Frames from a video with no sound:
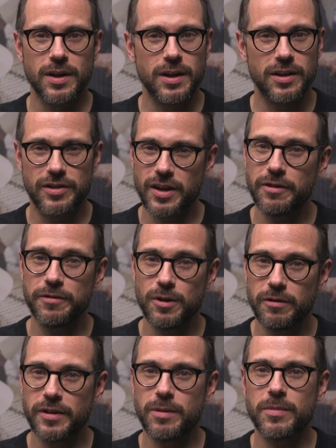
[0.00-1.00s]
He's done a few
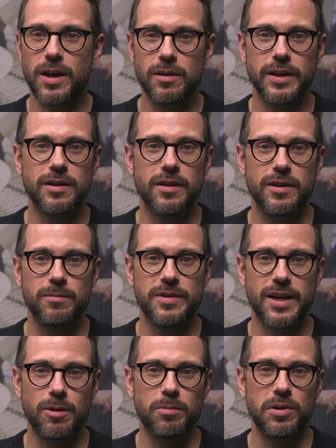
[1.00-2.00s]
of them. I'll link to them
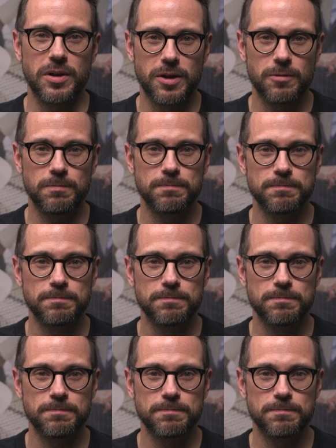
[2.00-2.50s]
down below.